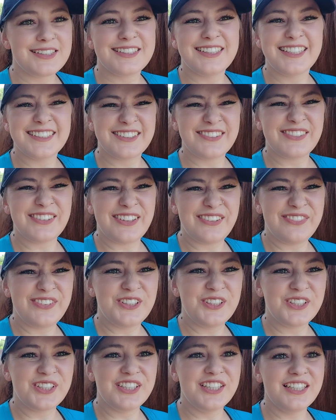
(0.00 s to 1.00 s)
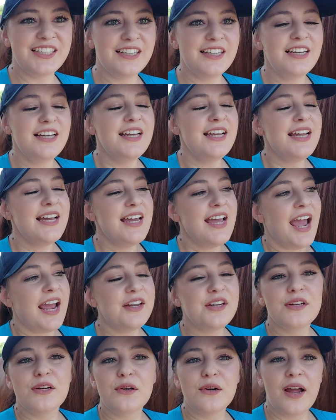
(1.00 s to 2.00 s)
It doesn't really feel good
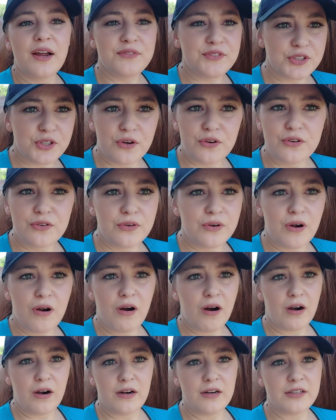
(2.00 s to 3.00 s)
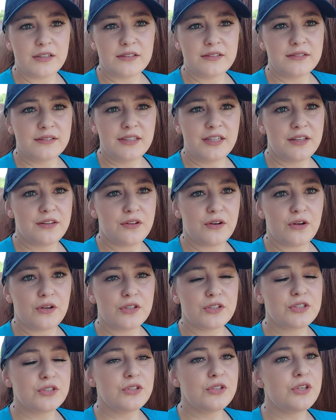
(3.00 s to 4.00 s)
and you don't have to go hard either.
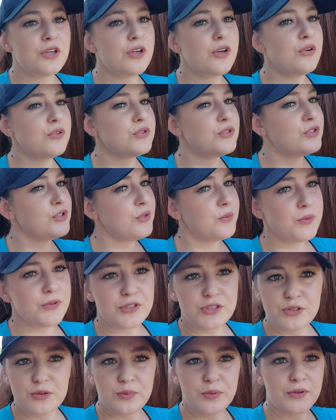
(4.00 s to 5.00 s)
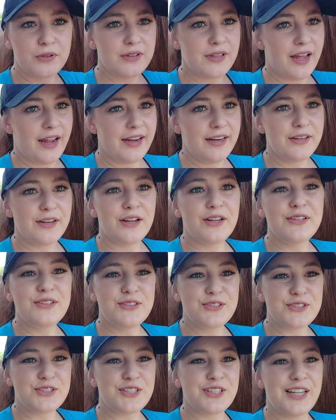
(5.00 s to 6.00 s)
So you can go super, super light.
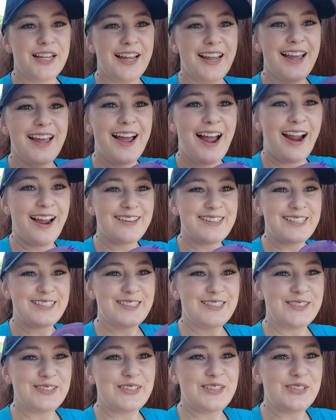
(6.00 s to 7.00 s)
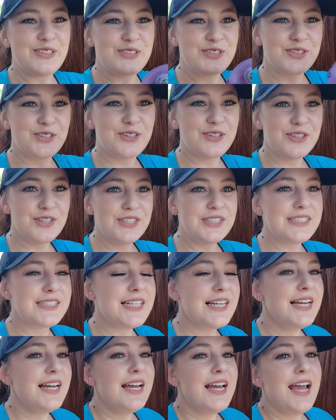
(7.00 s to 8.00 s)
Usually I like to do little circles
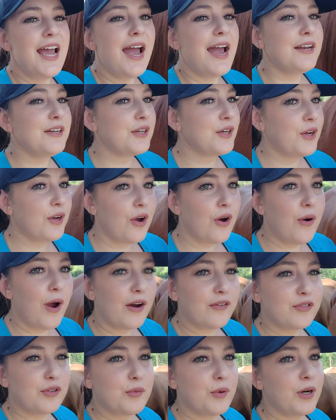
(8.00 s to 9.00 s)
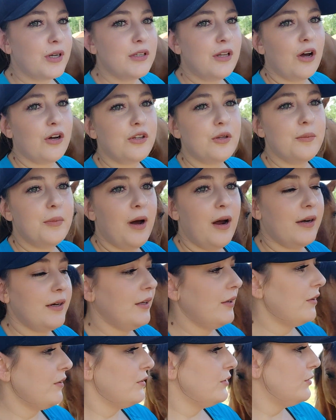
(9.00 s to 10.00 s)
and you can go everywhere along the
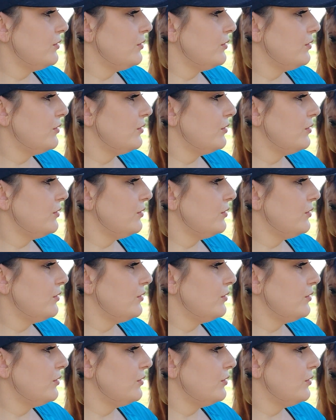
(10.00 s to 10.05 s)
body.